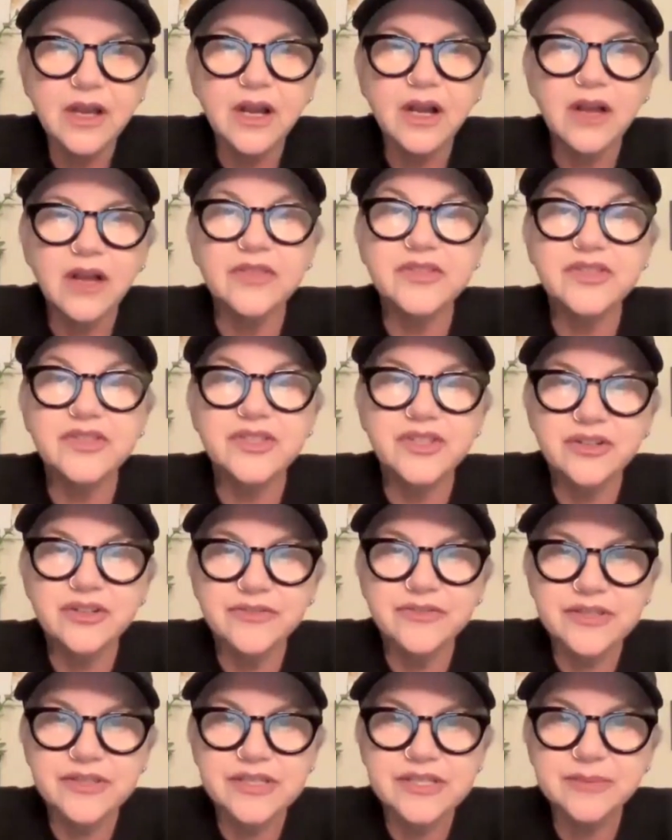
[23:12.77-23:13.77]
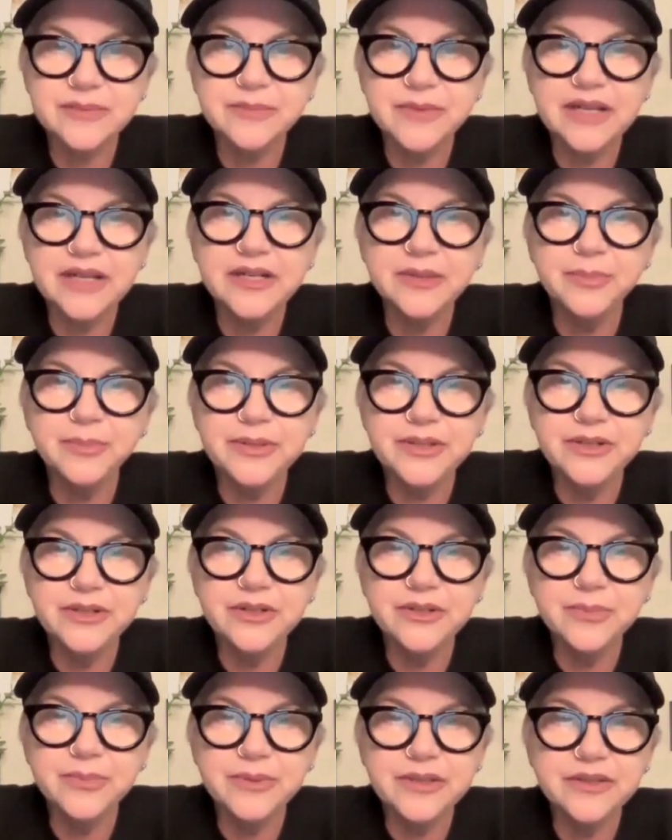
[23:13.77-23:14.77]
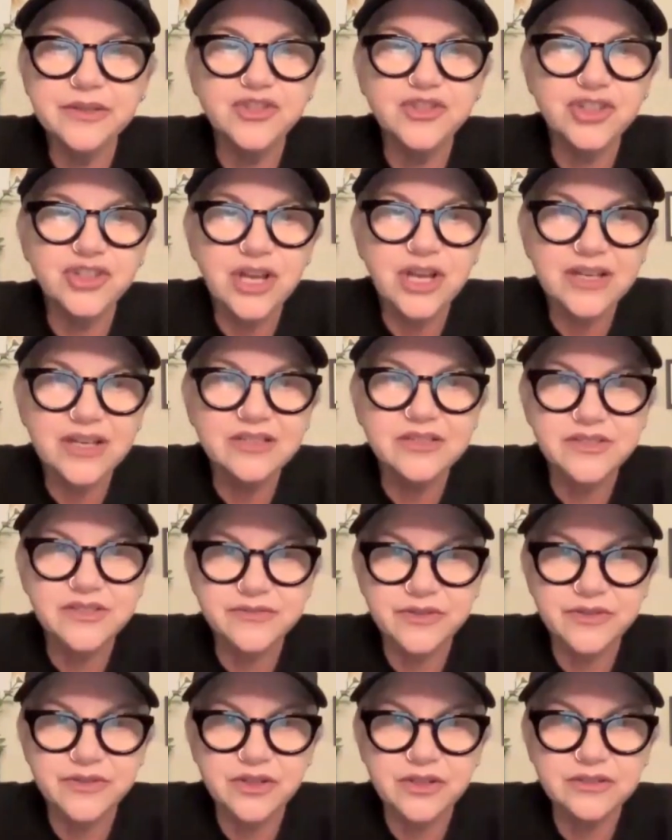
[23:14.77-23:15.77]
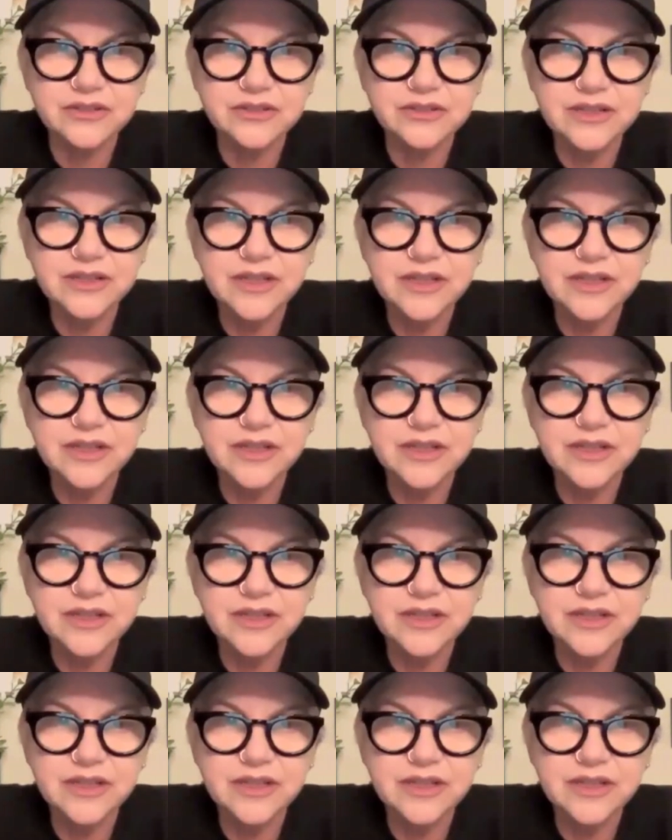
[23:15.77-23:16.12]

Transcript: On the surface, it might appear to be the child's fault.